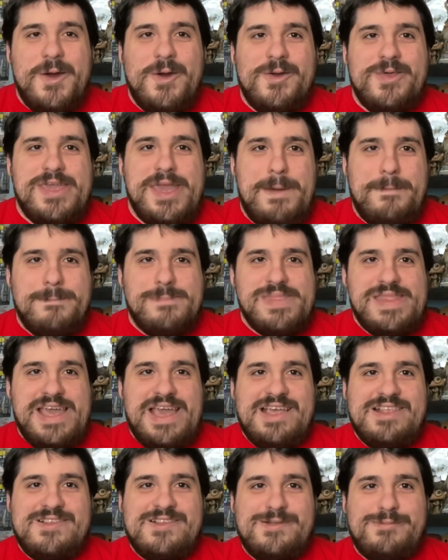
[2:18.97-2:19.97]
Yep,
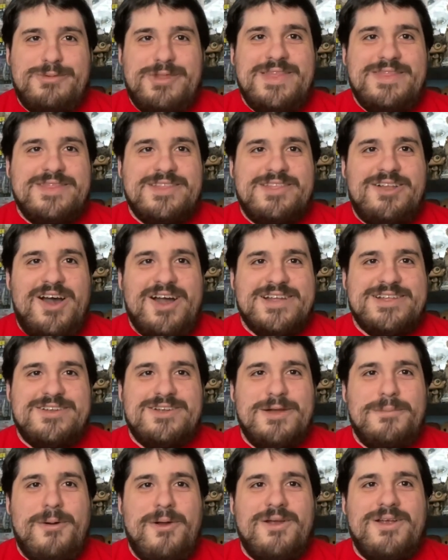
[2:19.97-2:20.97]
they split the
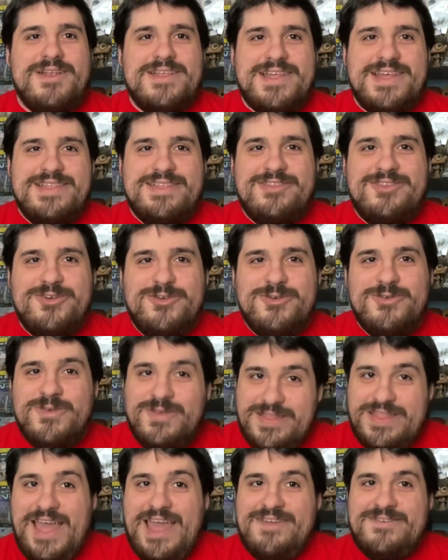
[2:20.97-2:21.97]
Doctor apart
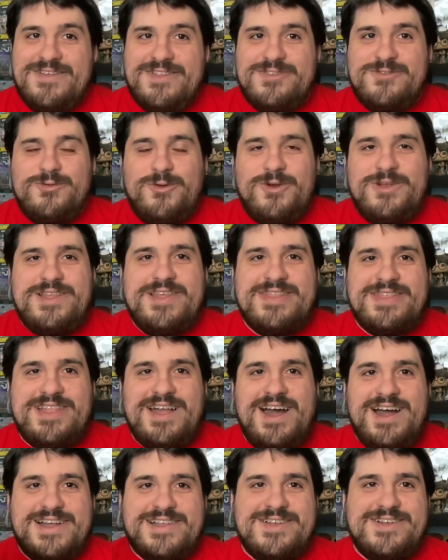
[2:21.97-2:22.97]
into David's 14th
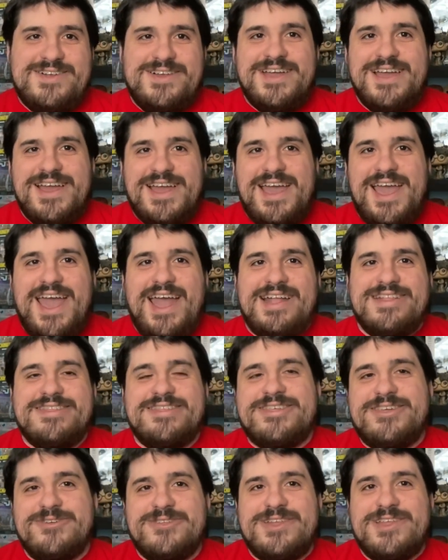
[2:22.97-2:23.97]
Doctor and
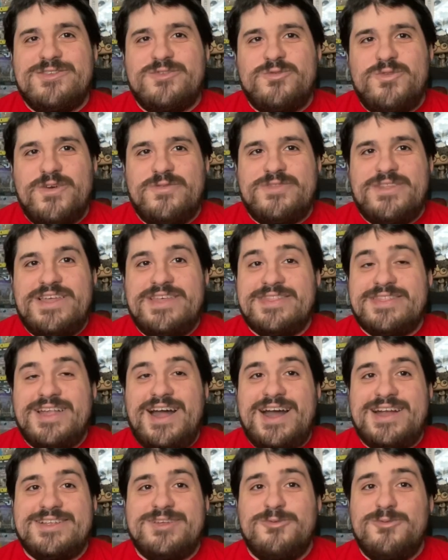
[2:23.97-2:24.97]
Shuti's 15th
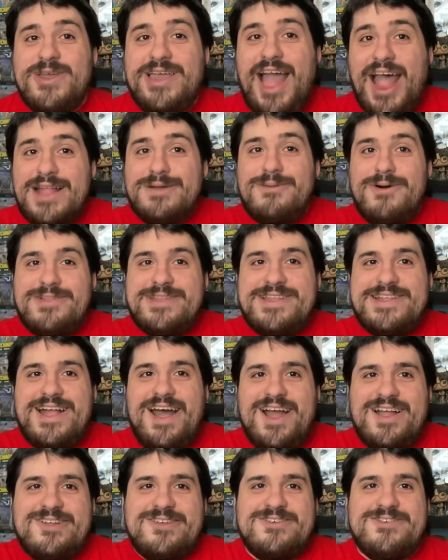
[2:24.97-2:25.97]
Doctor. We got a
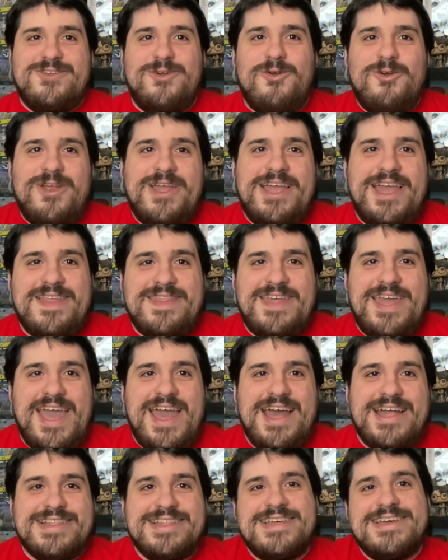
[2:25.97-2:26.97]
multi-Doctor story at the
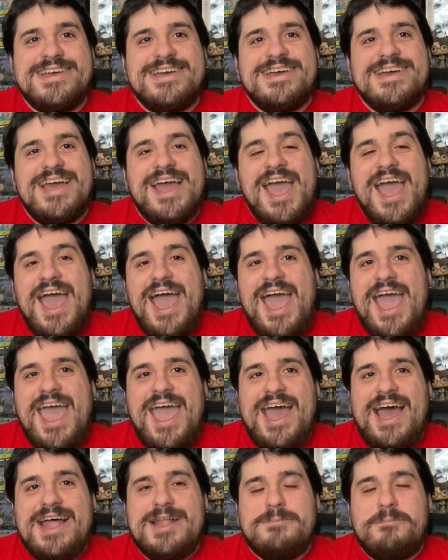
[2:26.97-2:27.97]
end.
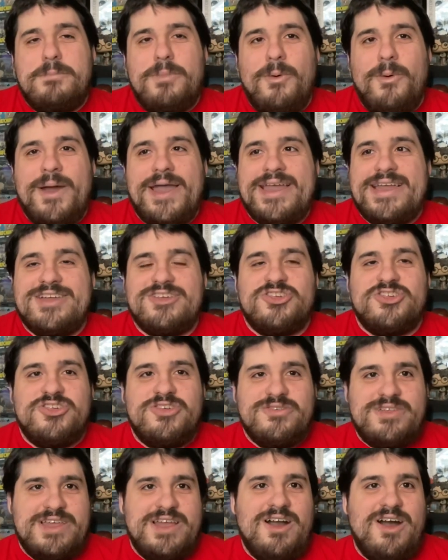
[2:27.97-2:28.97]
And boy,
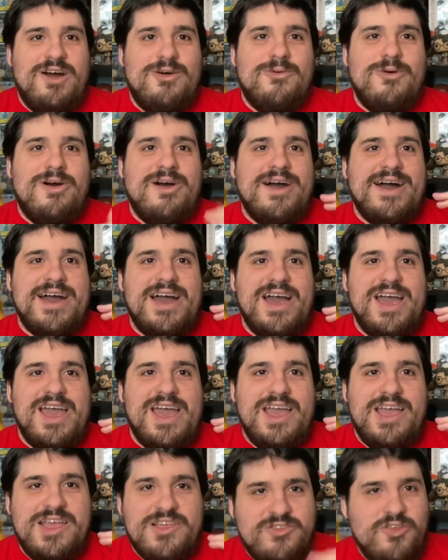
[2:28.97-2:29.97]
Shuti Gatwa
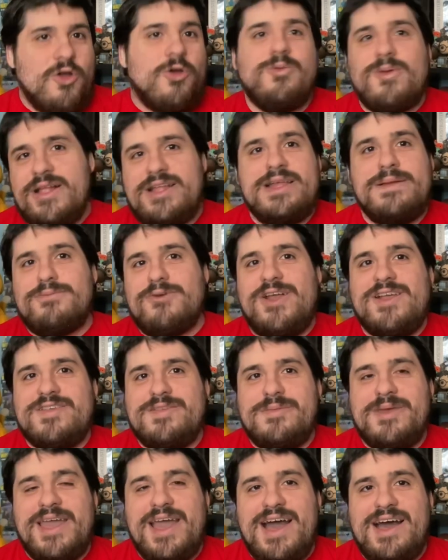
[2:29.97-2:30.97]
is already
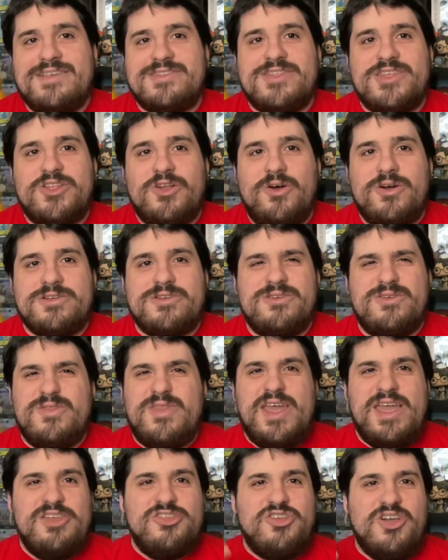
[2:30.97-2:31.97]
impressing me as the Doctor.
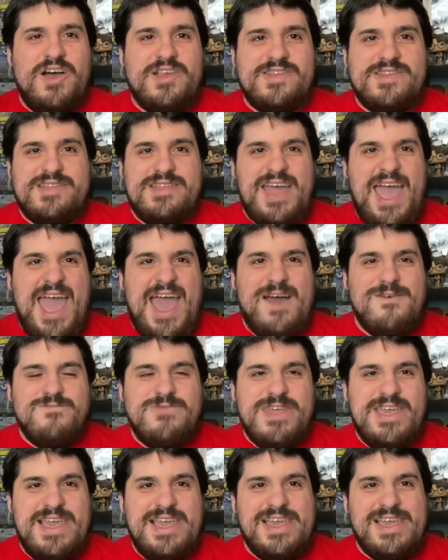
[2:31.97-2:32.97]
They just
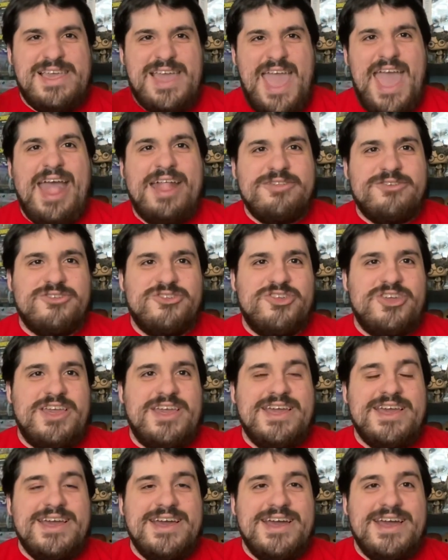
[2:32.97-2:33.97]
have the
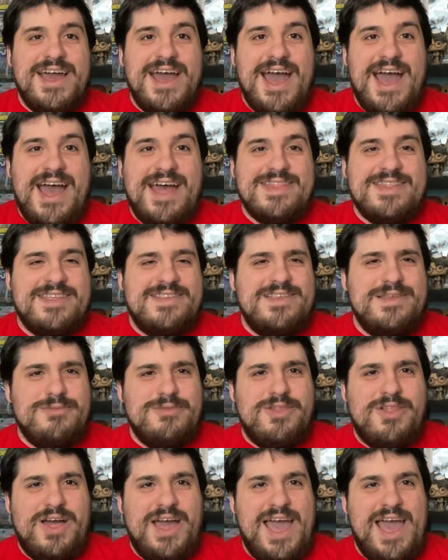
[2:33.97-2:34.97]
energy and they seem
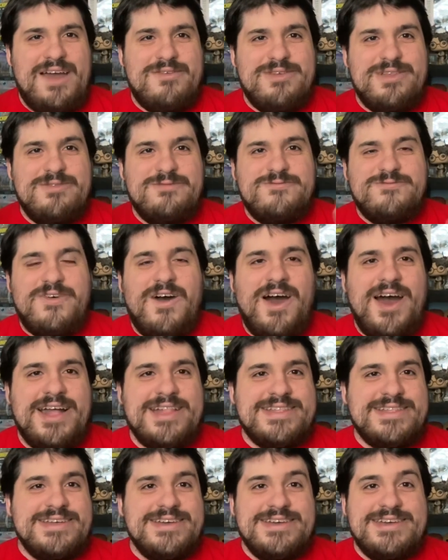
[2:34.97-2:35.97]
a lot having
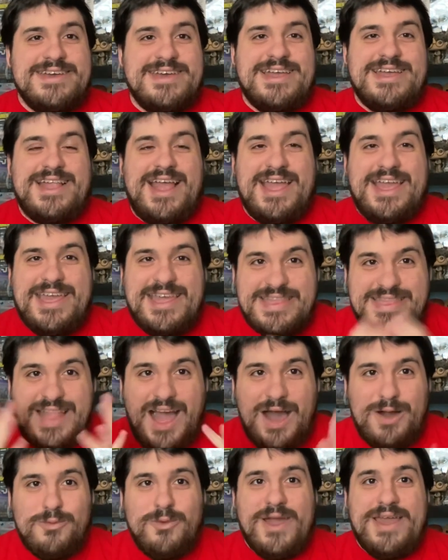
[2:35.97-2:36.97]
fun. And I
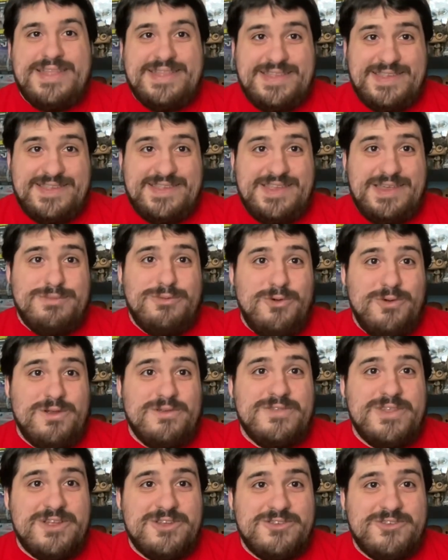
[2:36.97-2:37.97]
cannot wait to see more
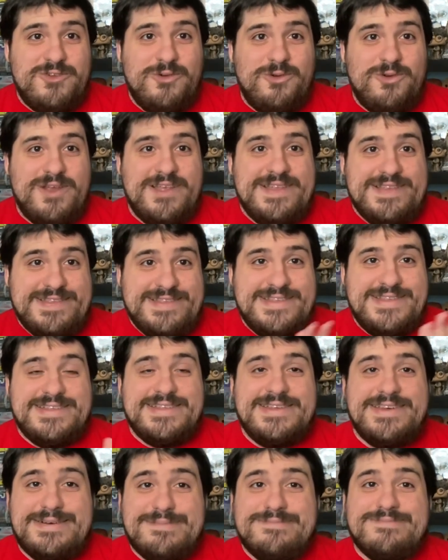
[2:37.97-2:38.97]
of their stories.
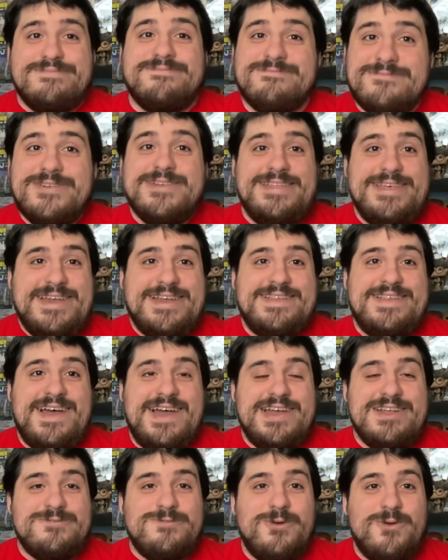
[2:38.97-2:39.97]
I'm really
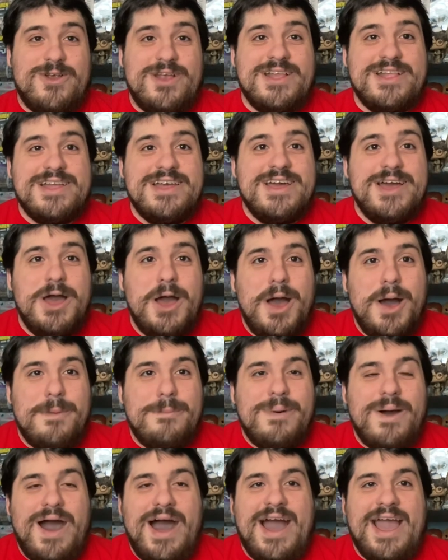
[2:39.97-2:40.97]
excited for it.
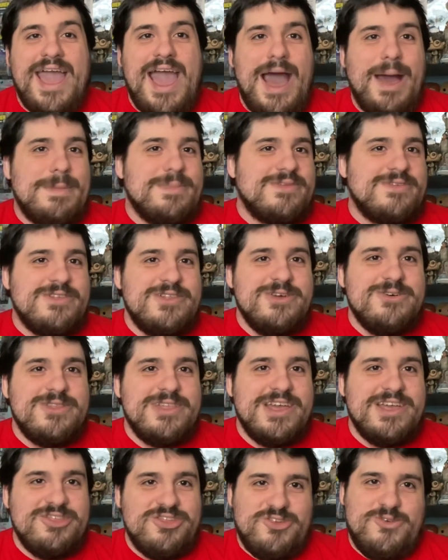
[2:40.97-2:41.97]
But I
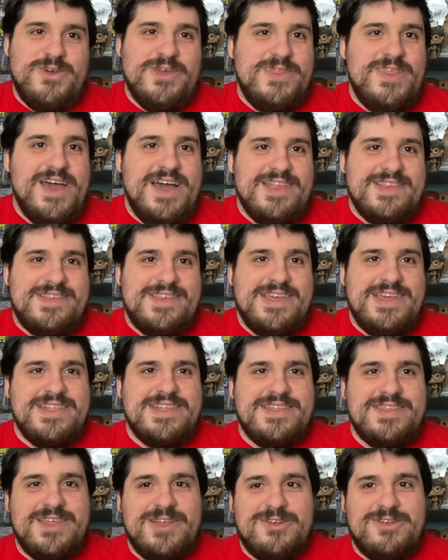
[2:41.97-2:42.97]
absolutely enjoyed that
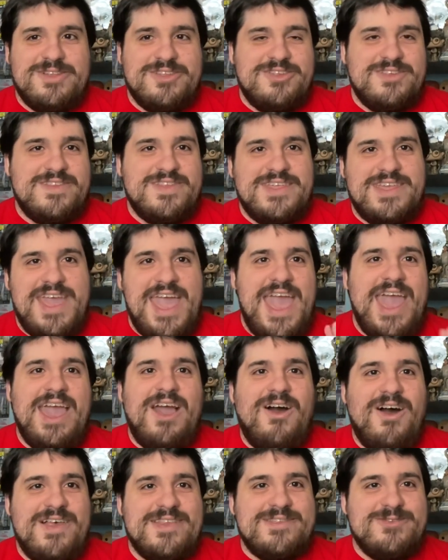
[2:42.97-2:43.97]
scene and their just
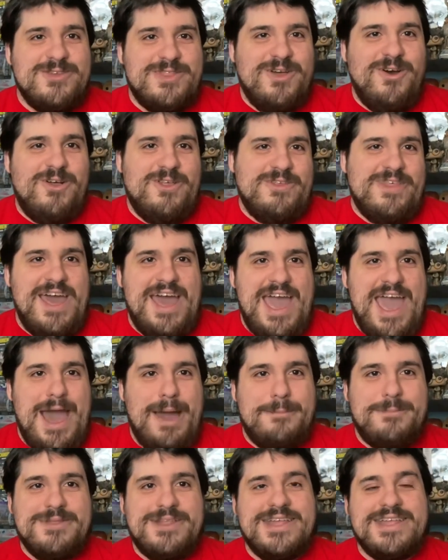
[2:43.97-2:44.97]
chaos with all that
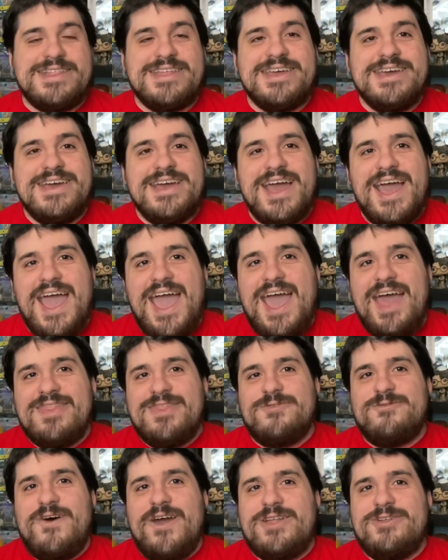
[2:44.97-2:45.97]
happening.
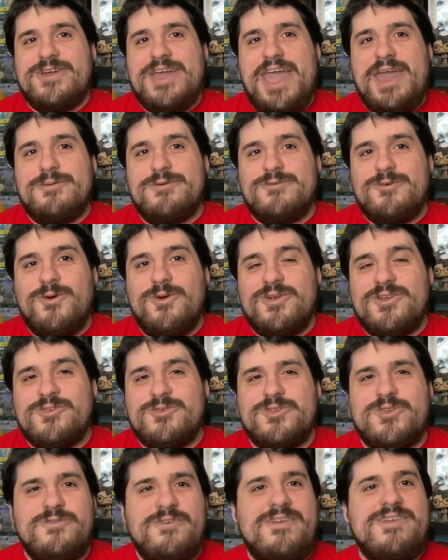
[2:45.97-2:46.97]
And the final game, of course,
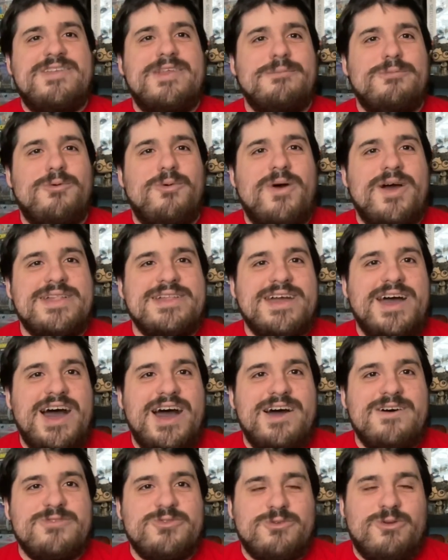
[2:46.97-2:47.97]
was a very simple one
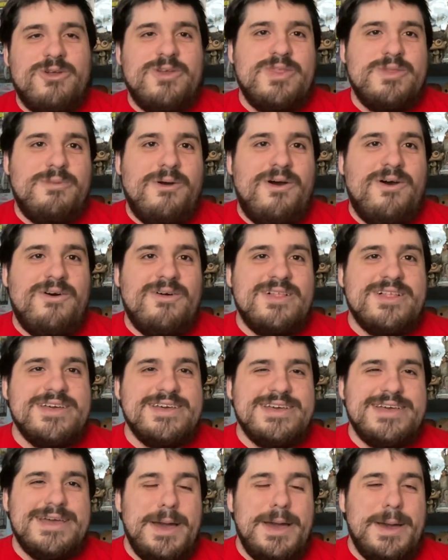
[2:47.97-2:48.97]
of throwing the ball.
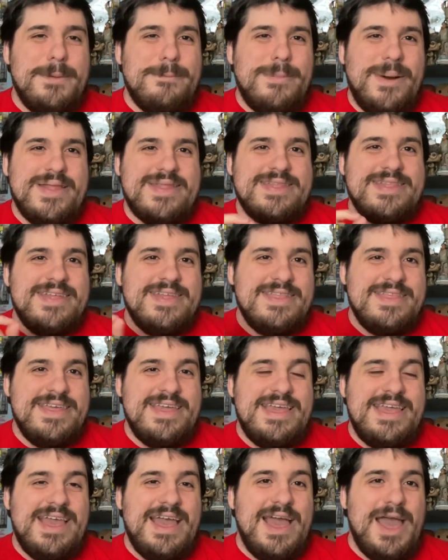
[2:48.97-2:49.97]
But
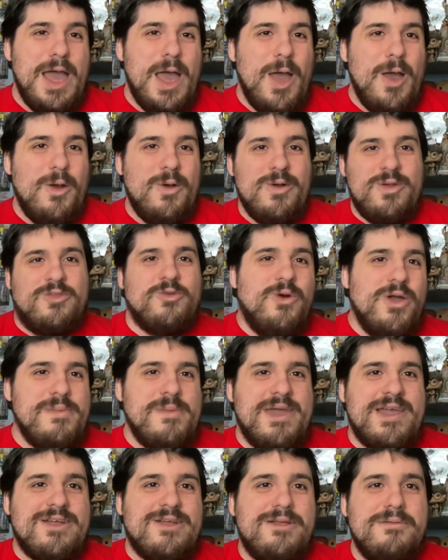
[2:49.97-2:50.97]
the
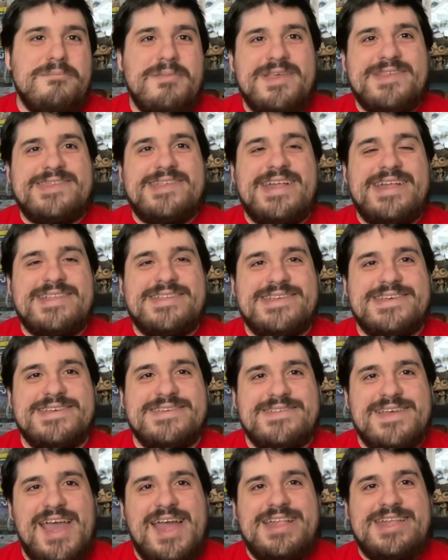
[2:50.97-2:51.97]
Toymaker missed it
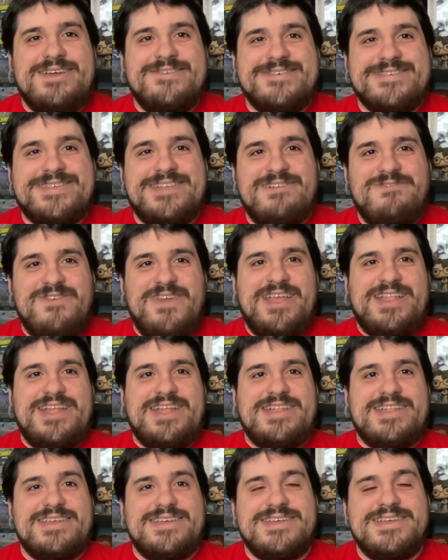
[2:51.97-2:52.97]
and he was
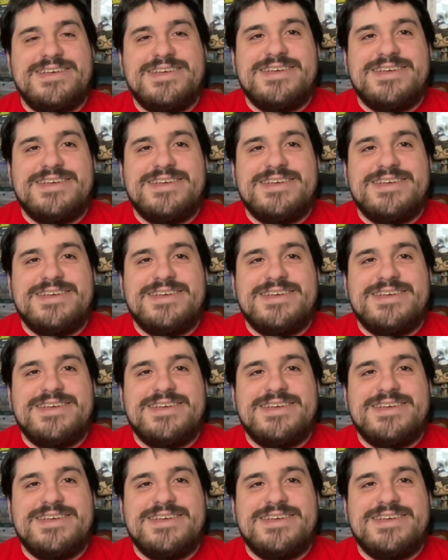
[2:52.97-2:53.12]
defeated.